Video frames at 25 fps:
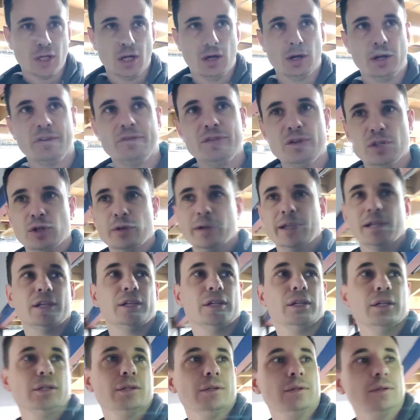I'll give you a quick
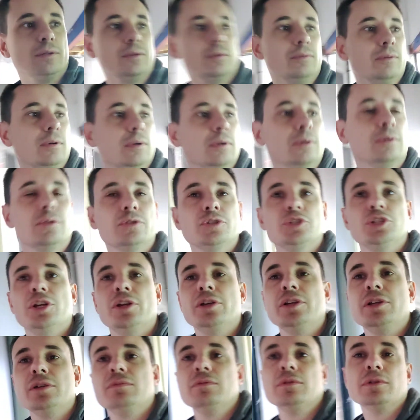
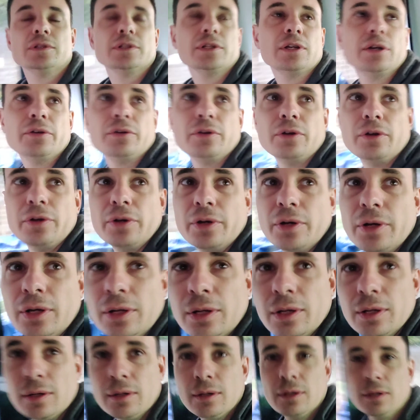show you what's gone on
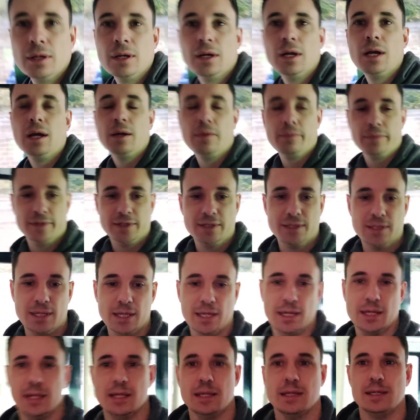
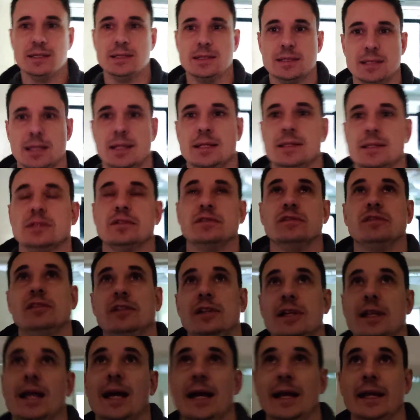upstairs as
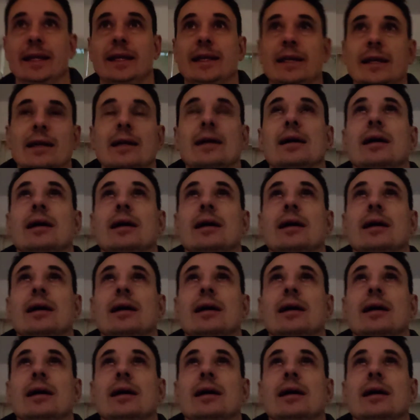of late.